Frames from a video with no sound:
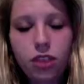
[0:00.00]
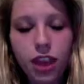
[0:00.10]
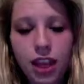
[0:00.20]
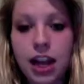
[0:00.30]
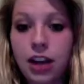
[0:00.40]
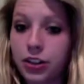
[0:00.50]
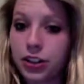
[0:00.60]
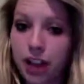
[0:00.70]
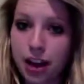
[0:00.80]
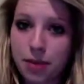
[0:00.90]
and I learned a
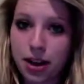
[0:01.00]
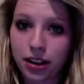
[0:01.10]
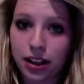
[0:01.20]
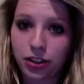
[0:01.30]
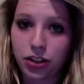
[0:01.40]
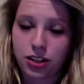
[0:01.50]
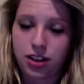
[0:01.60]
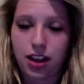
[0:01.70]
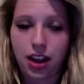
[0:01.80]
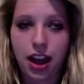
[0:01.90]
lot about
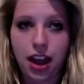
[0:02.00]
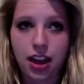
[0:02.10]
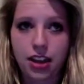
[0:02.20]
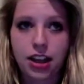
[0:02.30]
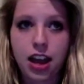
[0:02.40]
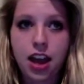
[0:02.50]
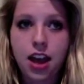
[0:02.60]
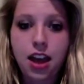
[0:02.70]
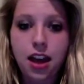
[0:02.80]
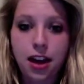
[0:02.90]
electricity and
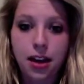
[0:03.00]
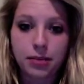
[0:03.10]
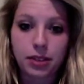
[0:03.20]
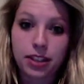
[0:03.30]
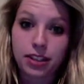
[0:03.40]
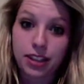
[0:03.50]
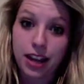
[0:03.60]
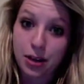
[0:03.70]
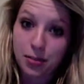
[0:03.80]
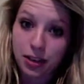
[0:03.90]

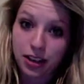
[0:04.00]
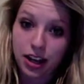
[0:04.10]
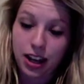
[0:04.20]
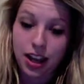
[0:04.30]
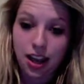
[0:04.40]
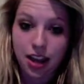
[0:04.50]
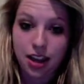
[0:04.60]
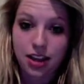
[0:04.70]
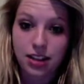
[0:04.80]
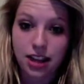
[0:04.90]
sustainability
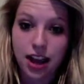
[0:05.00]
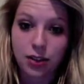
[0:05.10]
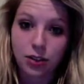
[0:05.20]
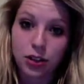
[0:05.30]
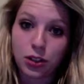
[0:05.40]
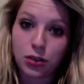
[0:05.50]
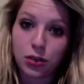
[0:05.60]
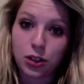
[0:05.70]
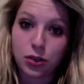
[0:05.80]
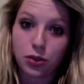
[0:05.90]
and how to
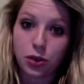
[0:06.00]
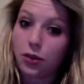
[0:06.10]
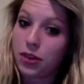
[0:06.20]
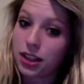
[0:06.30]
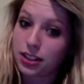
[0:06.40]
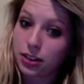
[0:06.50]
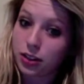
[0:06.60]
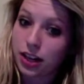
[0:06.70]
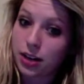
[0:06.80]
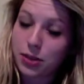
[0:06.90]
use old things and
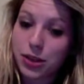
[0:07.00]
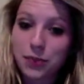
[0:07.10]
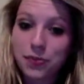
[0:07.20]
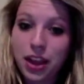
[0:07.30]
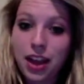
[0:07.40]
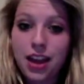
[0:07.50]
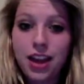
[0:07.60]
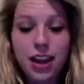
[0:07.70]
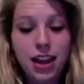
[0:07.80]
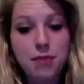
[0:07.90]
create them new.
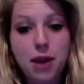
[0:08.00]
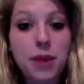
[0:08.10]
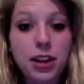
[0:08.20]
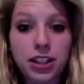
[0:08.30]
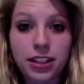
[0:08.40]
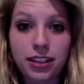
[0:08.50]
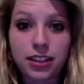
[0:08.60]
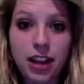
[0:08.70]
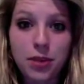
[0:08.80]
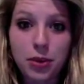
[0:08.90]
And my project's
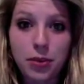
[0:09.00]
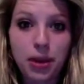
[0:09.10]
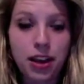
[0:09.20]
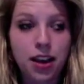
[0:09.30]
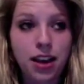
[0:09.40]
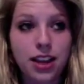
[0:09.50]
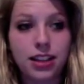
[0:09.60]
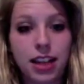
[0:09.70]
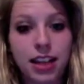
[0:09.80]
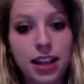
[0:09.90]
sustainable
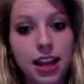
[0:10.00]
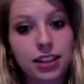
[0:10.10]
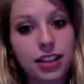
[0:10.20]
because it takes